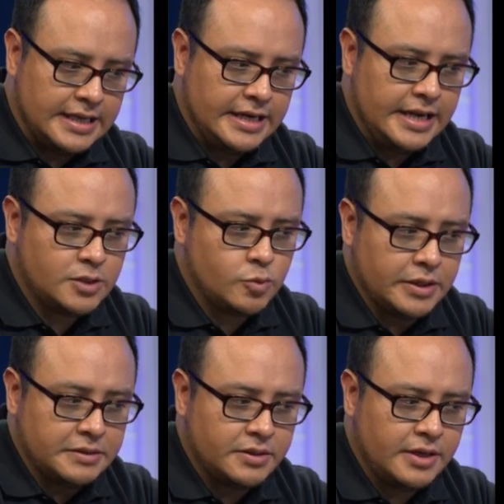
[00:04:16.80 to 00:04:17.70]
Next
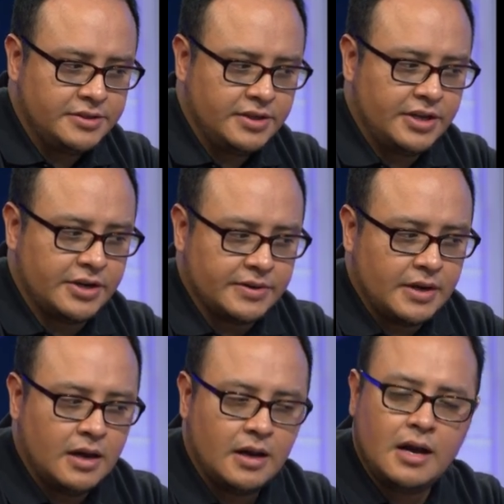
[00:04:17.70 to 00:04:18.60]
one, you can see here,
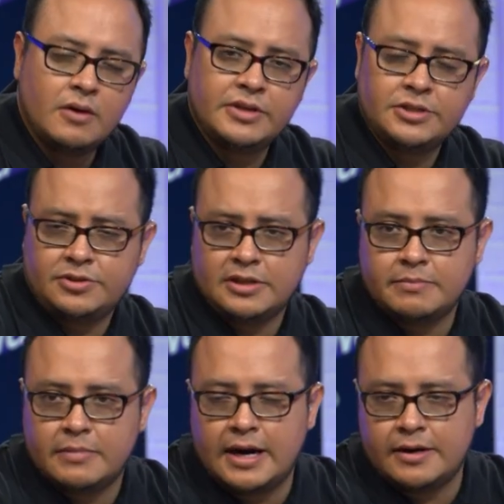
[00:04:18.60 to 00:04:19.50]
how
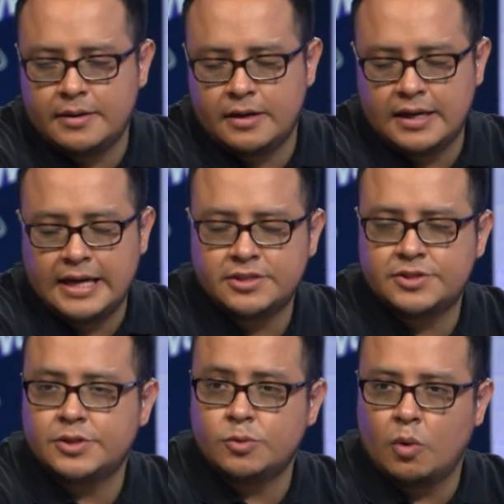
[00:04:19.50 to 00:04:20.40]
digital uh,
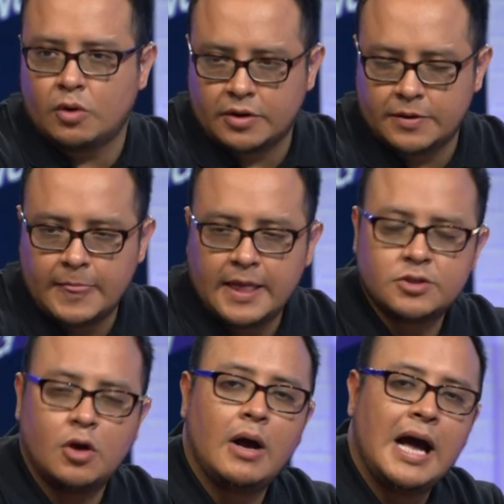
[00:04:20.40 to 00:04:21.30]
agencies work.
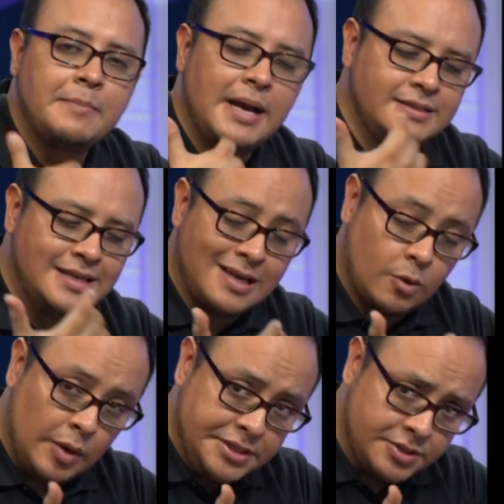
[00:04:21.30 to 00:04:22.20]
So I'm asking a
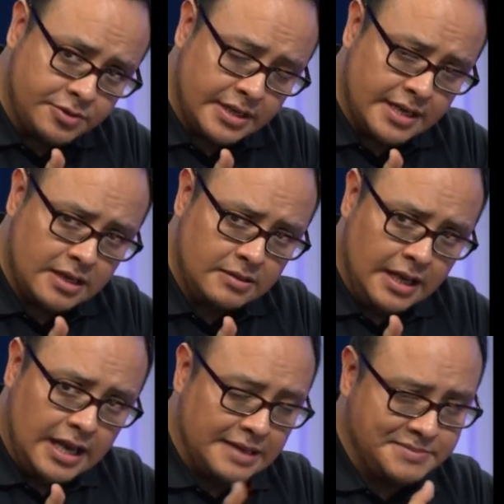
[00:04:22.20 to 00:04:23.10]
question right now.
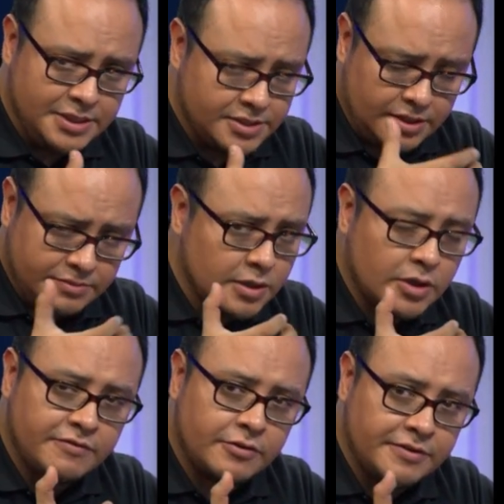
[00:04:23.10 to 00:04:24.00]
I'm just not
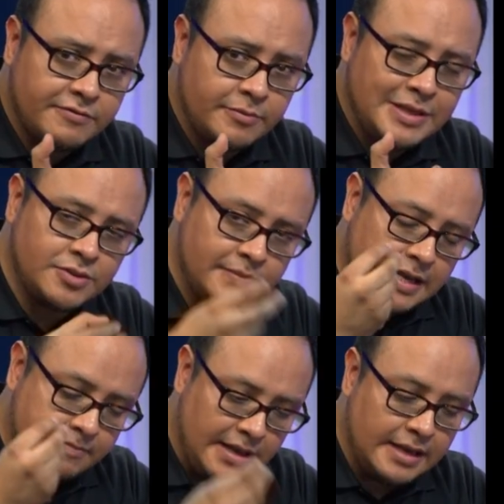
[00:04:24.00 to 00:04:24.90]
looking for information.
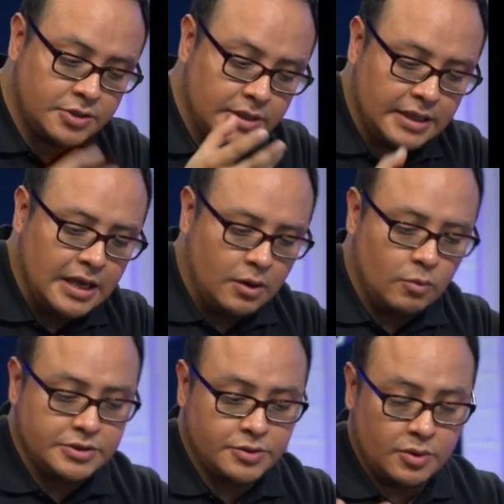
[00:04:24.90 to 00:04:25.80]
I'm actually
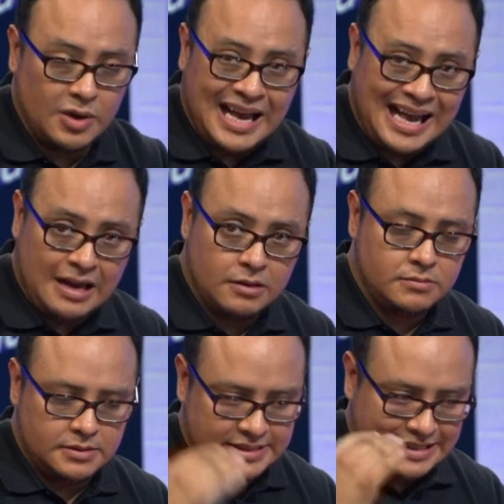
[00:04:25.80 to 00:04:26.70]
want to know
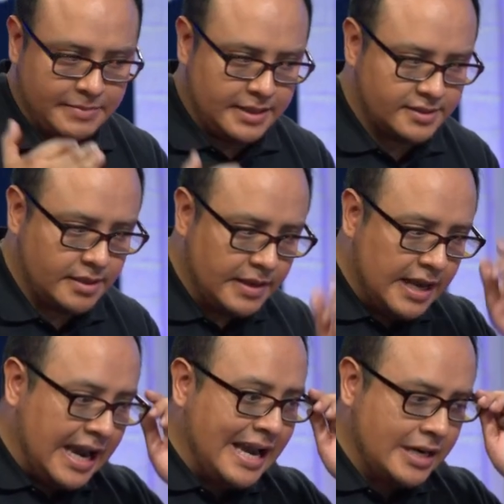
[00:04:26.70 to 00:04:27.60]
how, step by step.
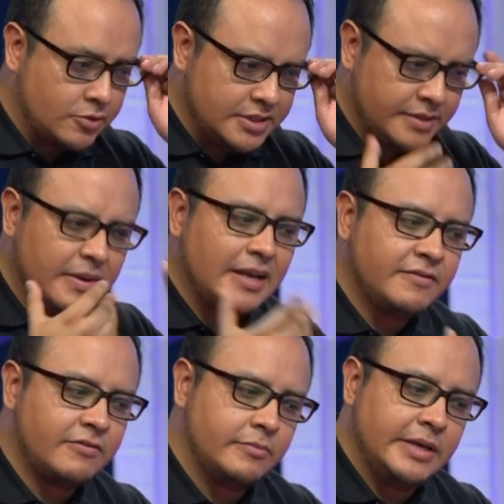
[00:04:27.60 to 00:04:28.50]
And I received an
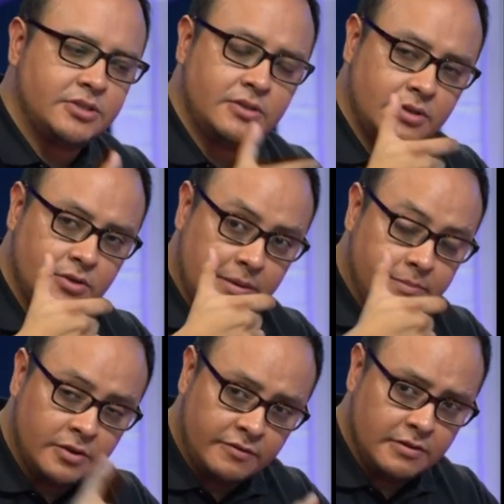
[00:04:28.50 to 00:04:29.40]
information on a
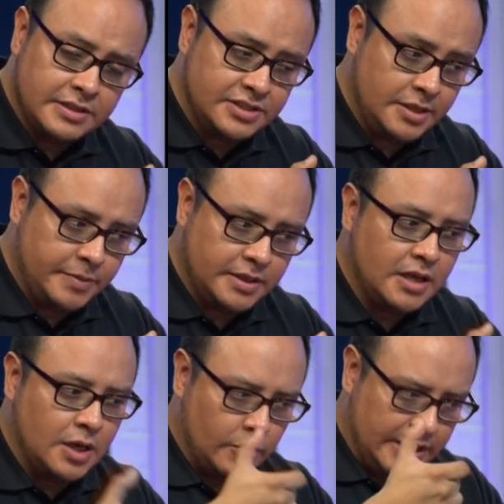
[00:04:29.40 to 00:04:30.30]
beautiful snippet
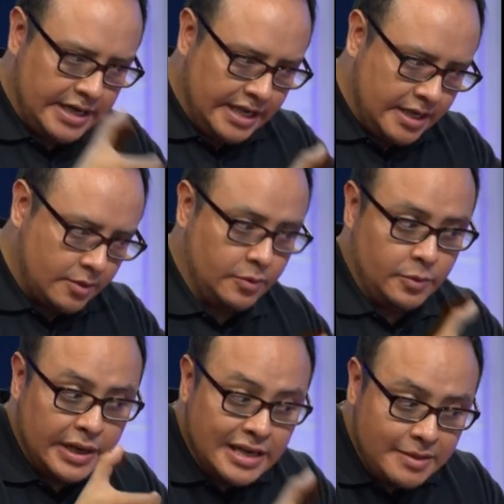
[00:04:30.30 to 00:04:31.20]
with an, uh,
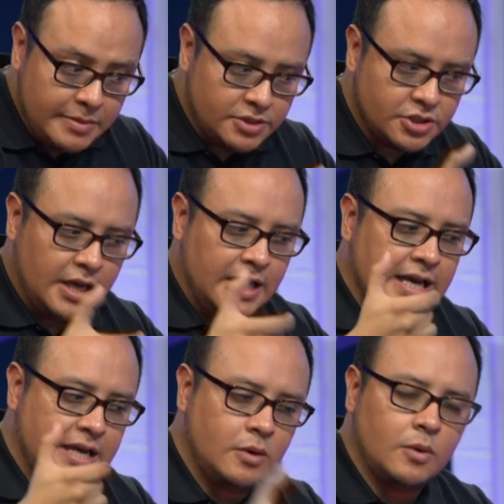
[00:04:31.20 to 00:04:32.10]
with an image,
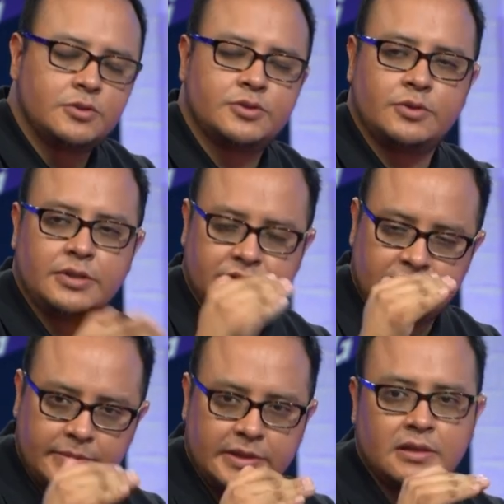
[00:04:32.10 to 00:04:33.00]
and also
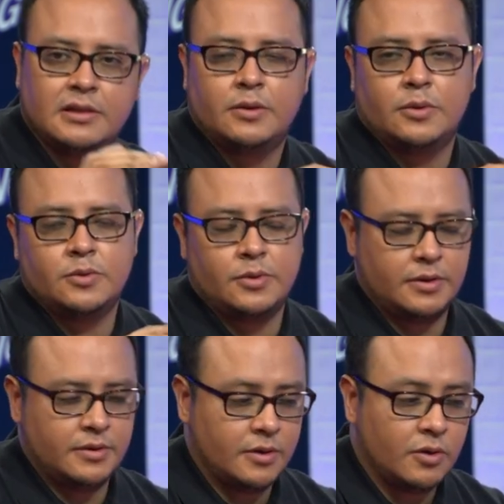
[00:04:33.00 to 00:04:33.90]
several all,
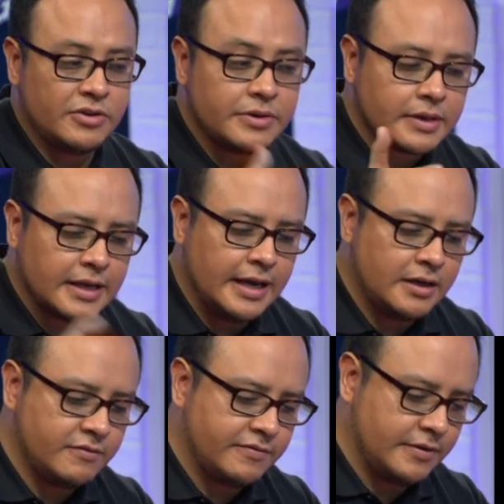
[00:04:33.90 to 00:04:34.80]
uh, other kind
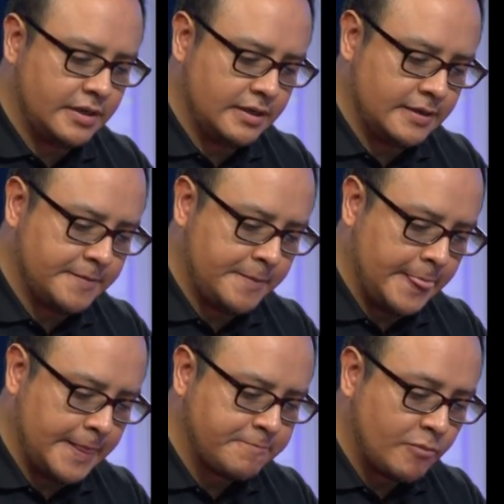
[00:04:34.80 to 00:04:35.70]
of
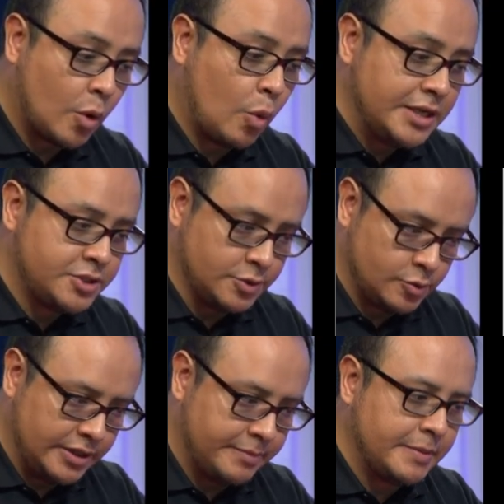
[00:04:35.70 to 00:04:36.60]
um, questions
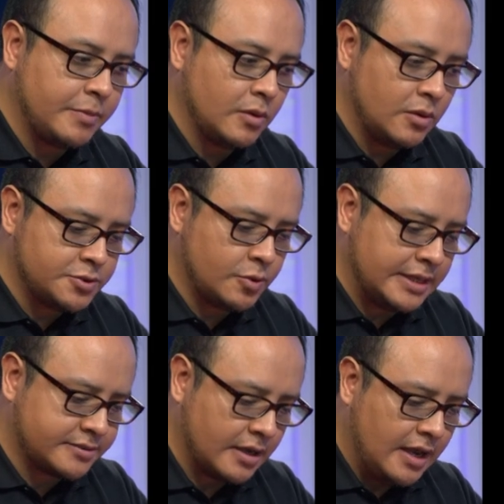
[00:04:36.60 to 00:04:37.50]
with the people also
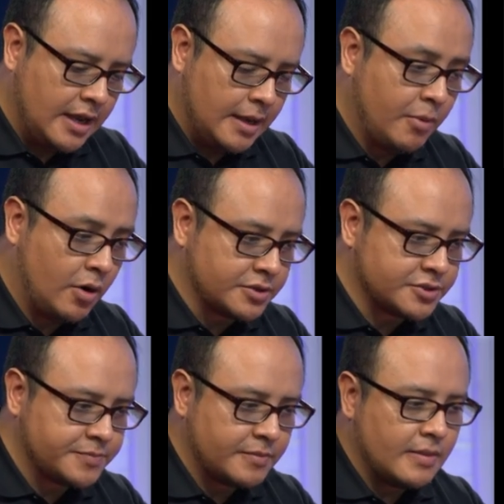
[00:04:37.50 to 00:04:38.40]
ask box.